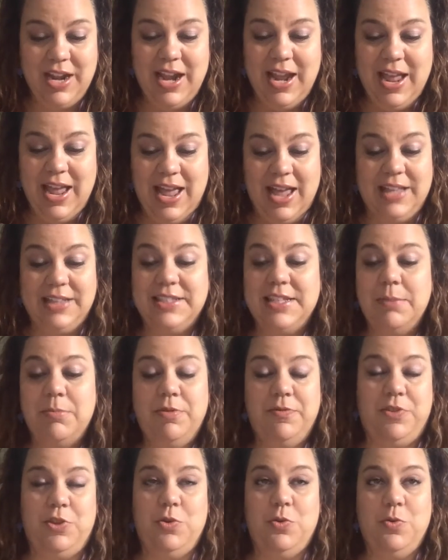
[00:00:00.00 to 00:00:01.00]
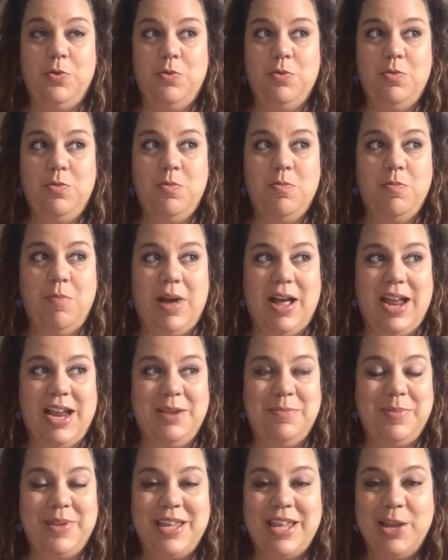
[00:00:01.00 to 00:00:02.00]
and some of you
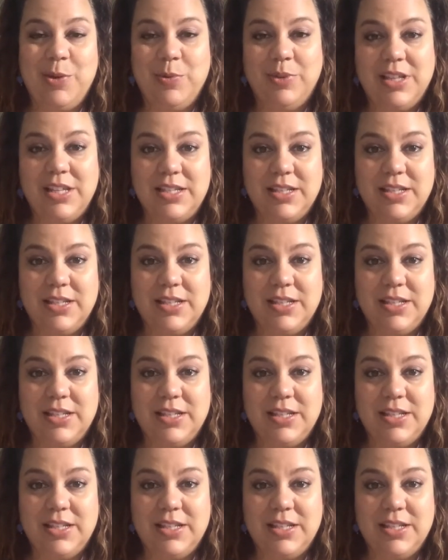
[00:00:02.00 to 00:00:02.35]
might be equally